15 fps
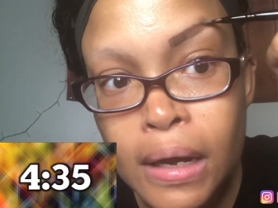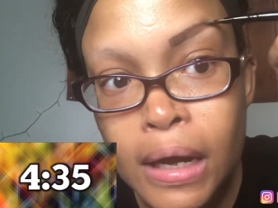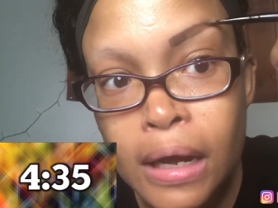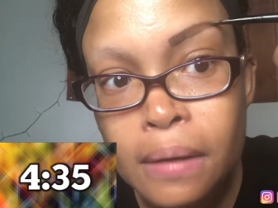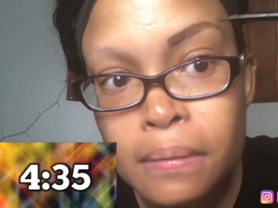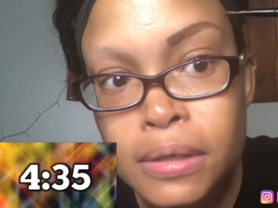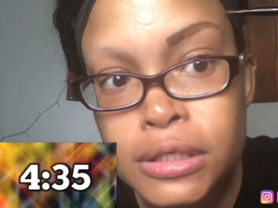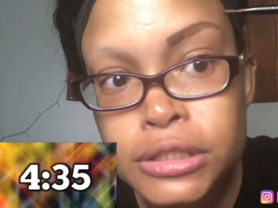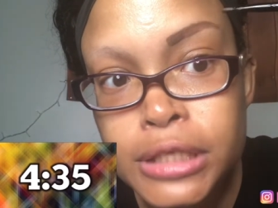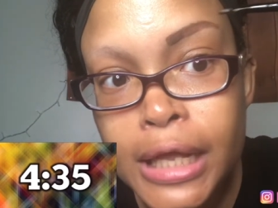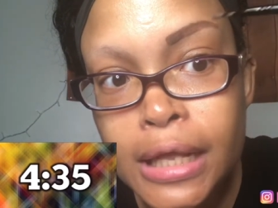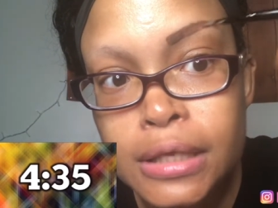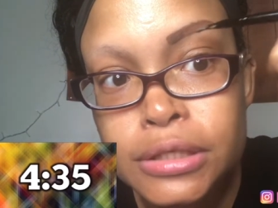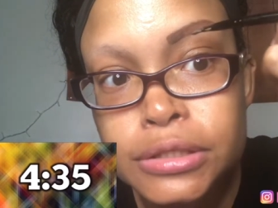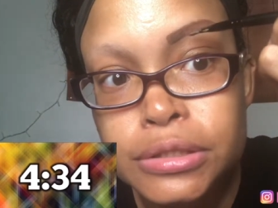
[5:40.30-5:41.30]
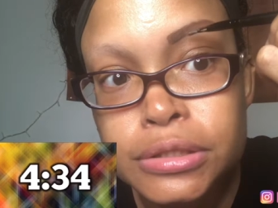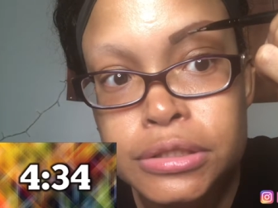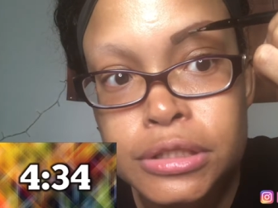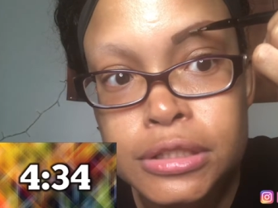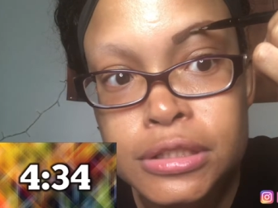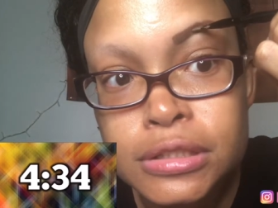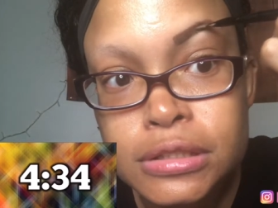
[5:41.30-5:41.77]
I would have challenged you,
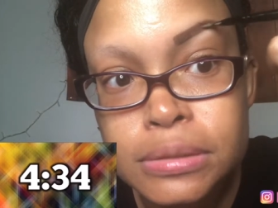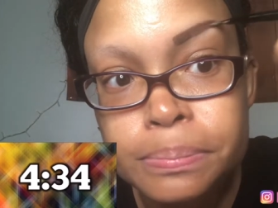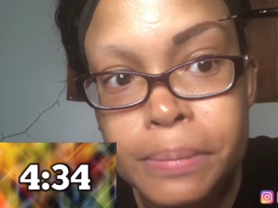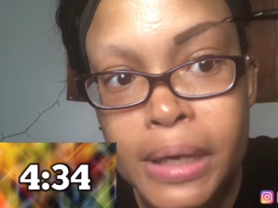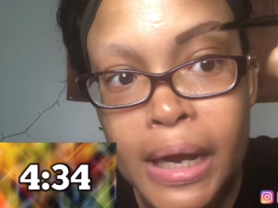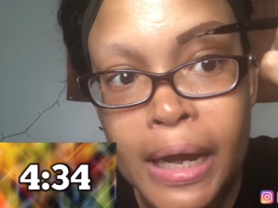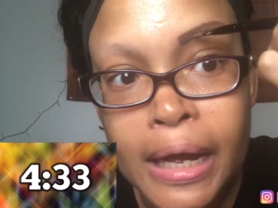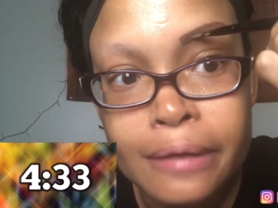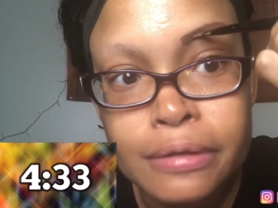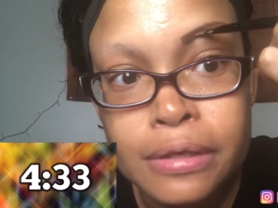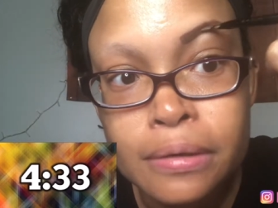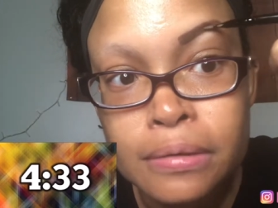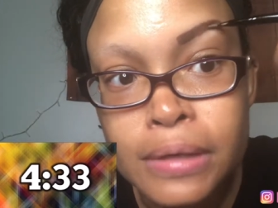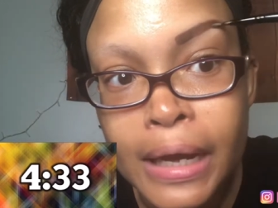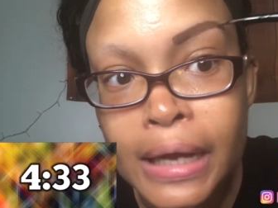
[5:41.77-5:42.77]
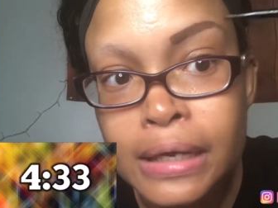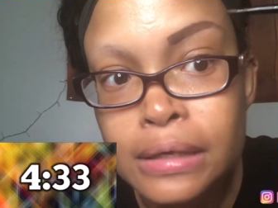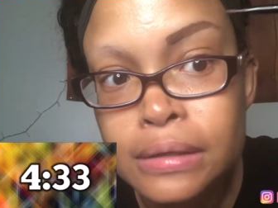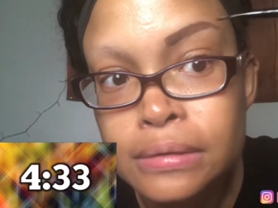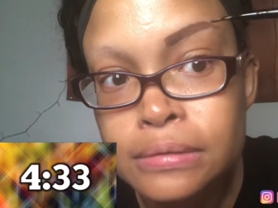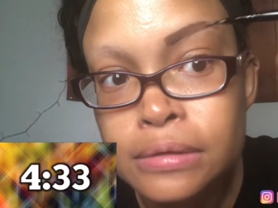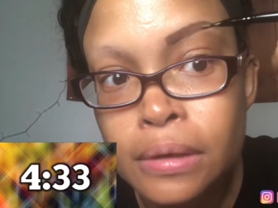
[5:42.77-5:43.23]
sis, but I had to go. I
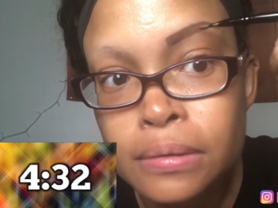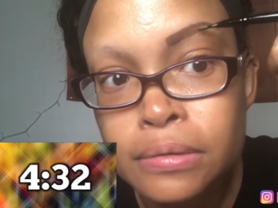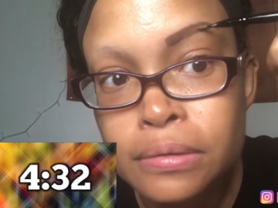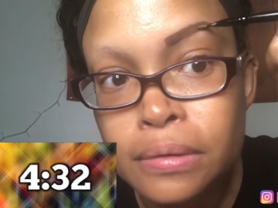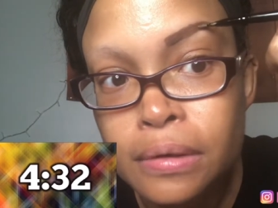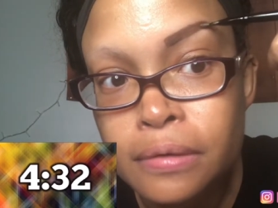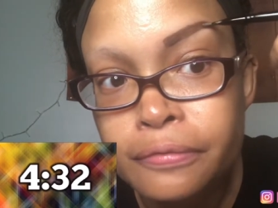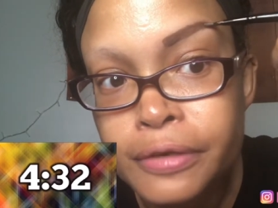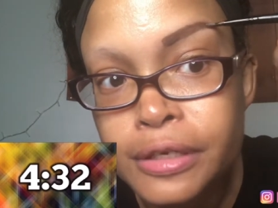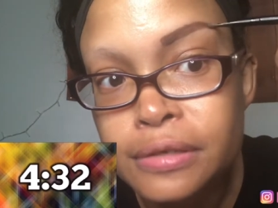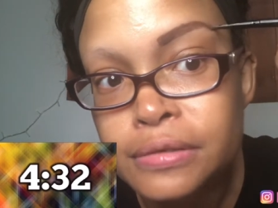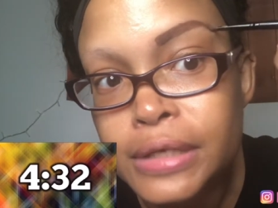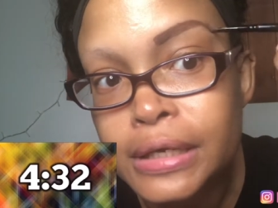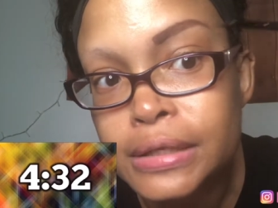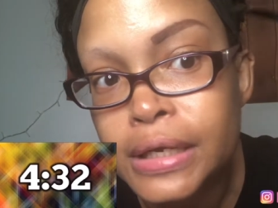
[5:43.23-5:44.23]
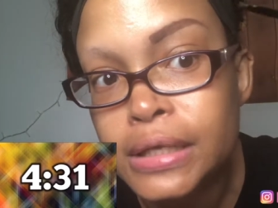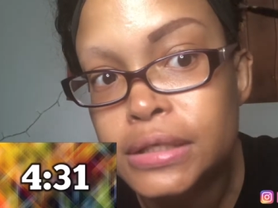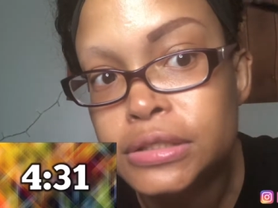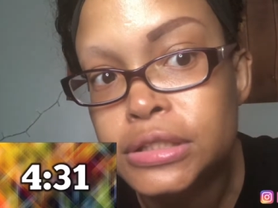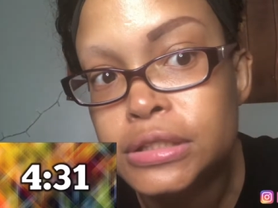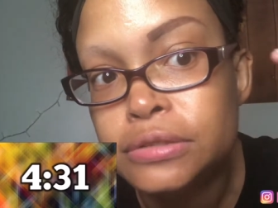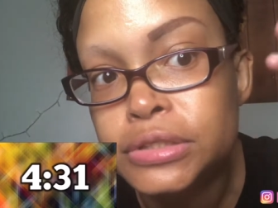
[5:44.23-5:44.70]
didn't go through her videos like that to
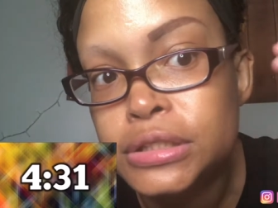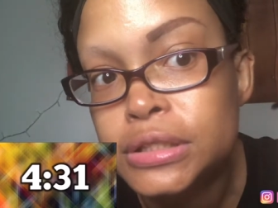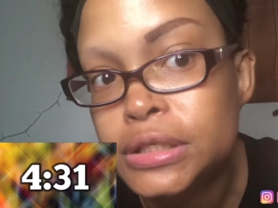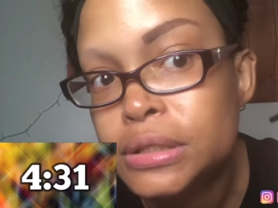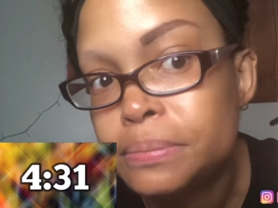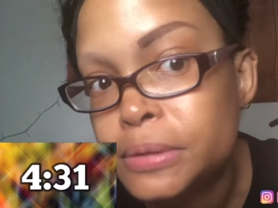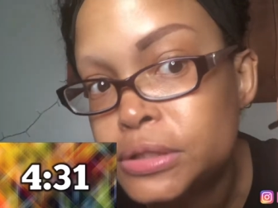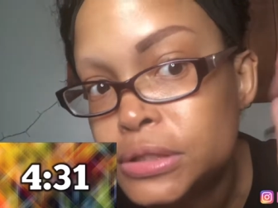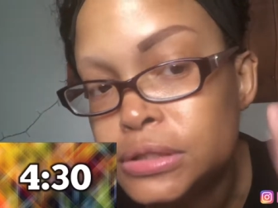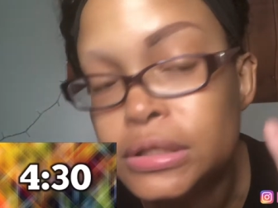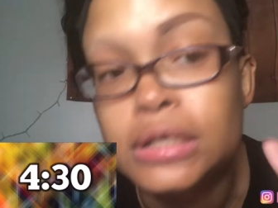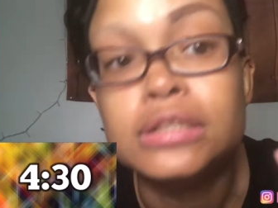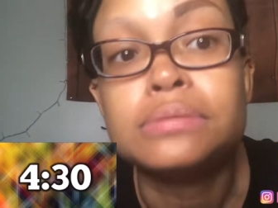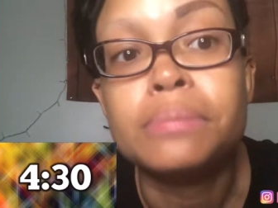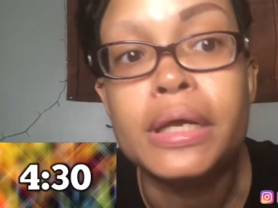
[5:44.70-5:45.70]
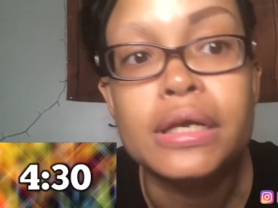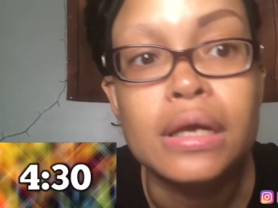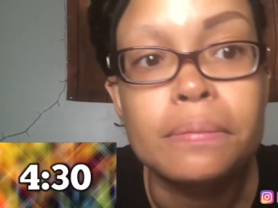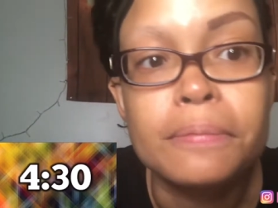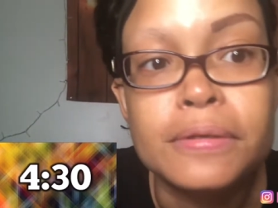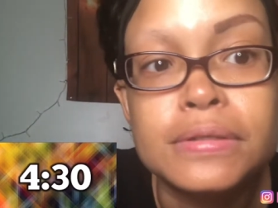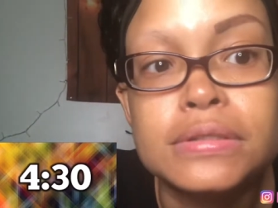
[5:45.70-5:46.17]
see if she did it, but she does
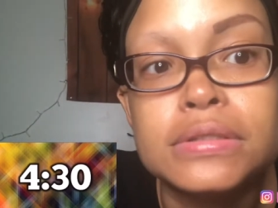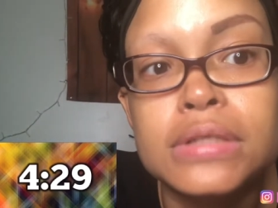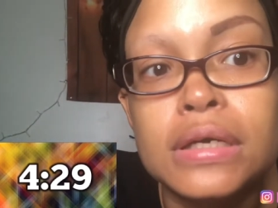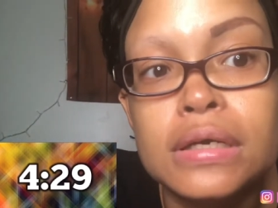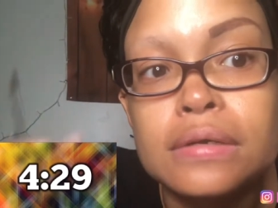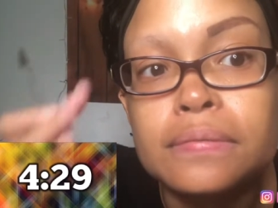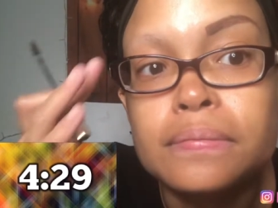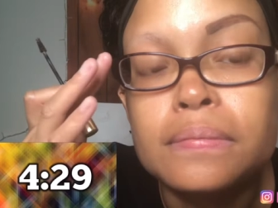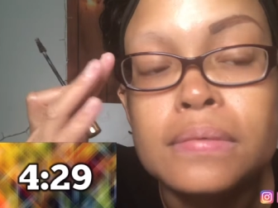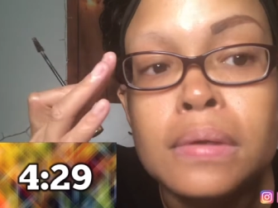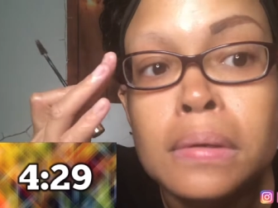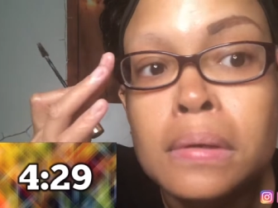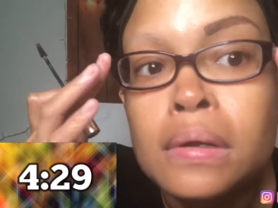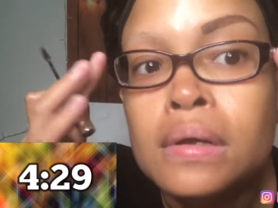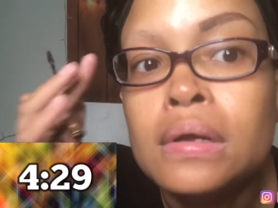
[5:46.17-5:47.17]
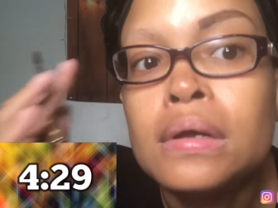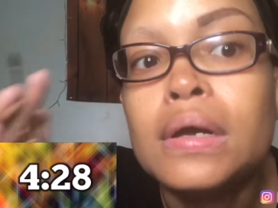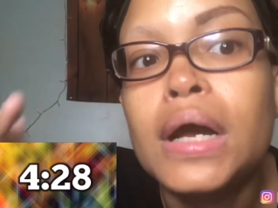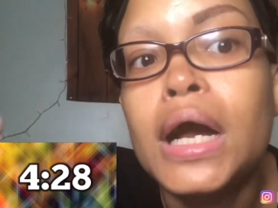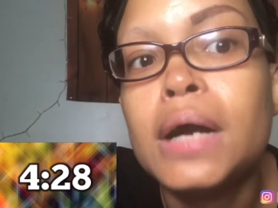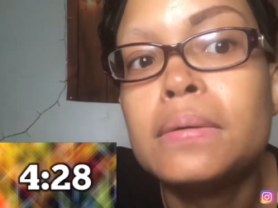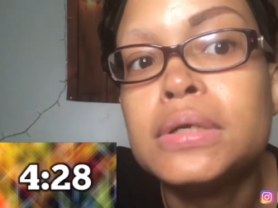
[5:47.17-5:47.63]
makeup and stuff.
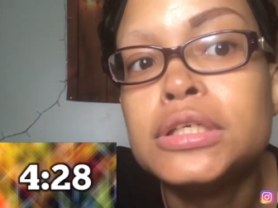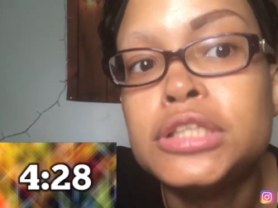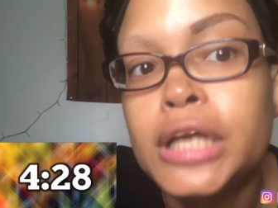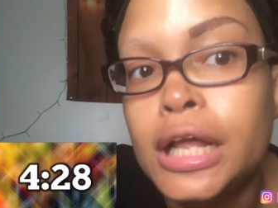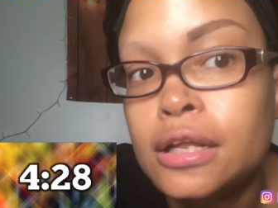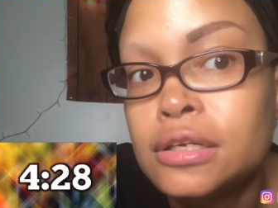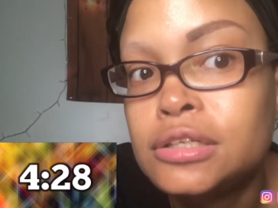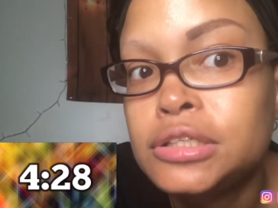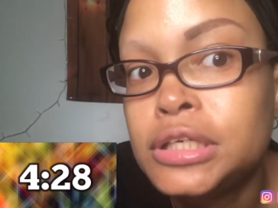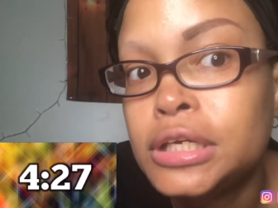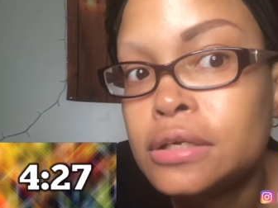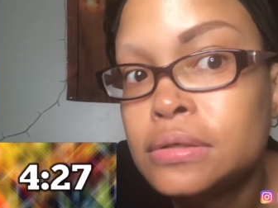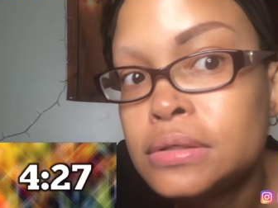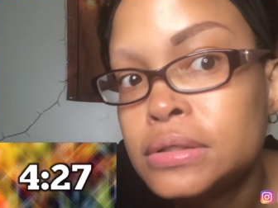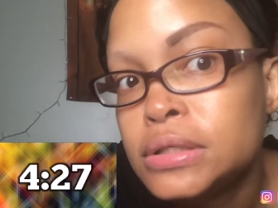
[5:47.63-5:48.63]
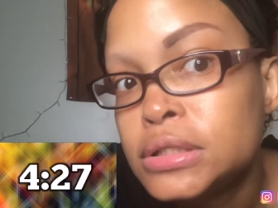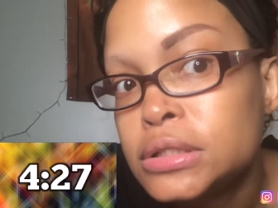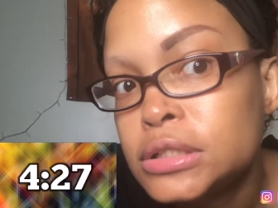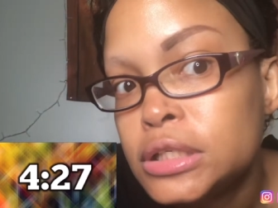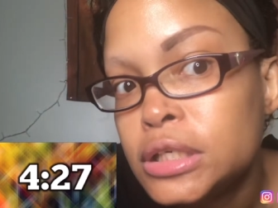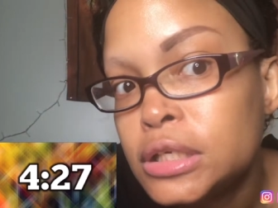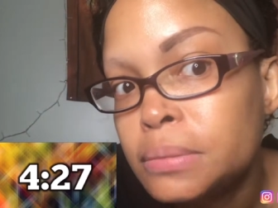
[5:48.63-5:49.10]
I would have challenged Hilda
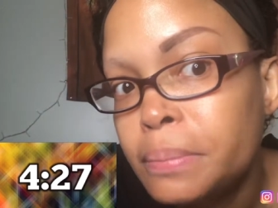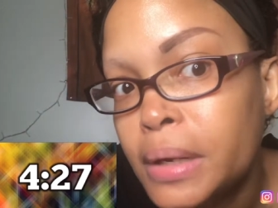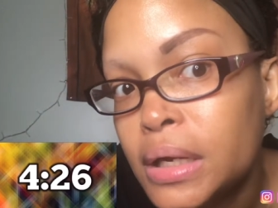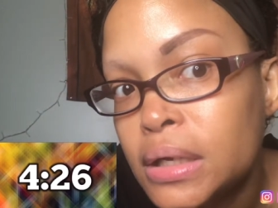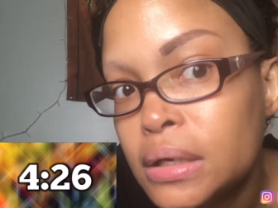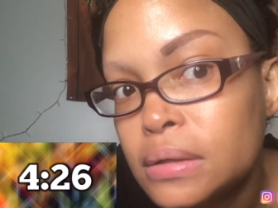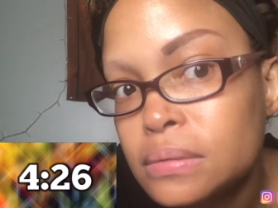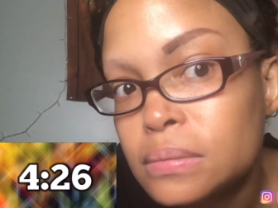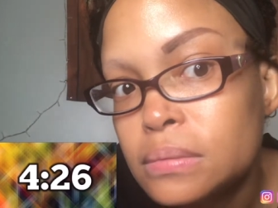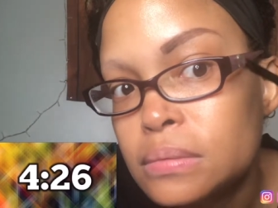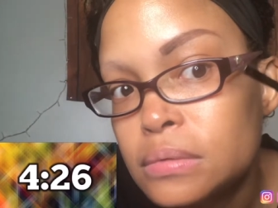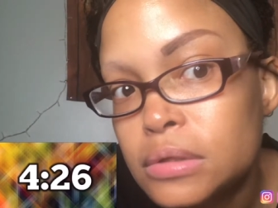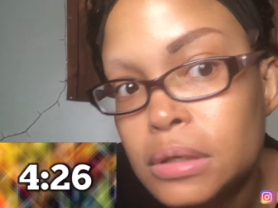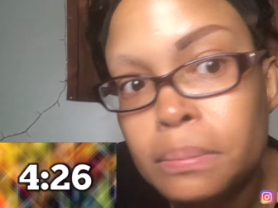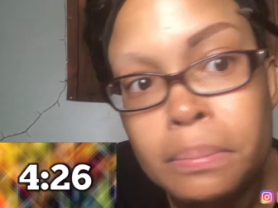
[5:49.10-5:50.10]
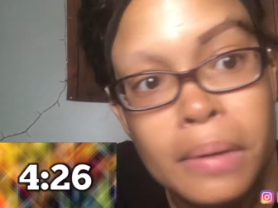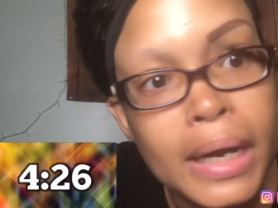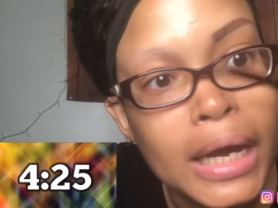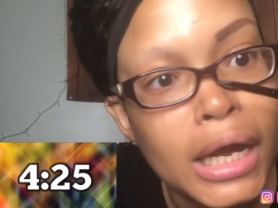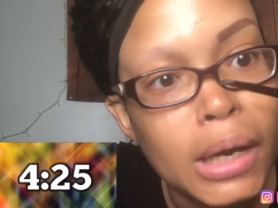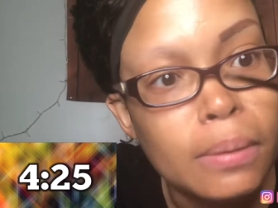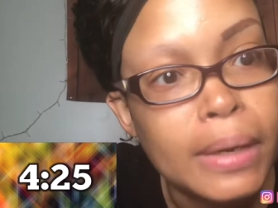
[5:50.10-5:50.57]
DC, but the brow.